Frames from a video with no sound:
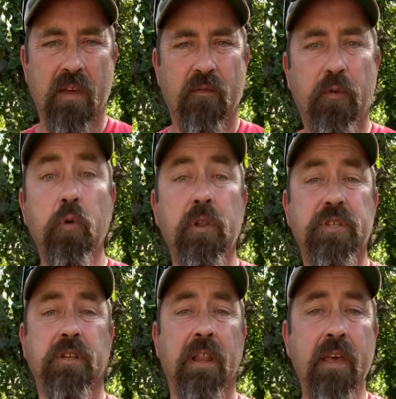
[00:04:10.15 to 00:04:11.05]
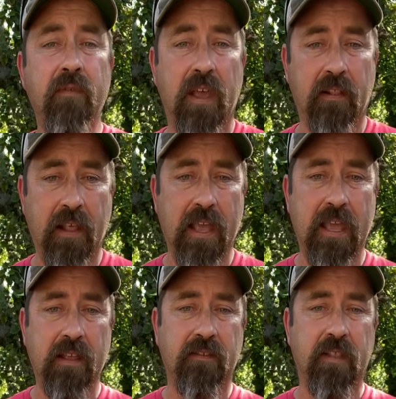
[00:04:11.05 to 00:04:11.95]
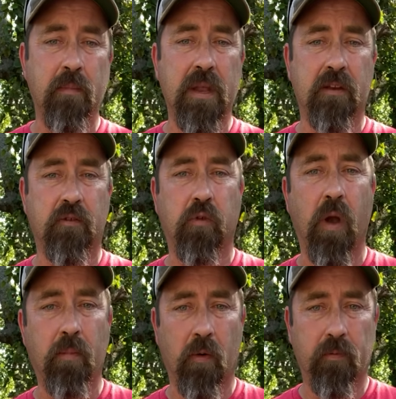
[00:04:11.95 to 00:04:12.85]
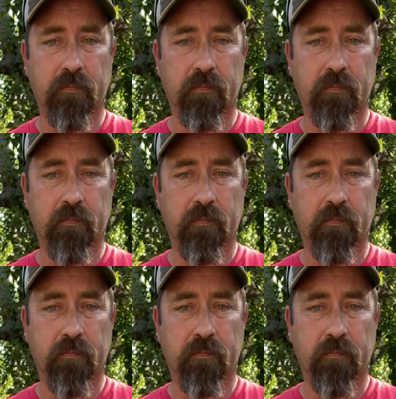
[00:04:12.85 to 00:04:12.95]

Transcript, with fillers: foolish living that gets them into trouble.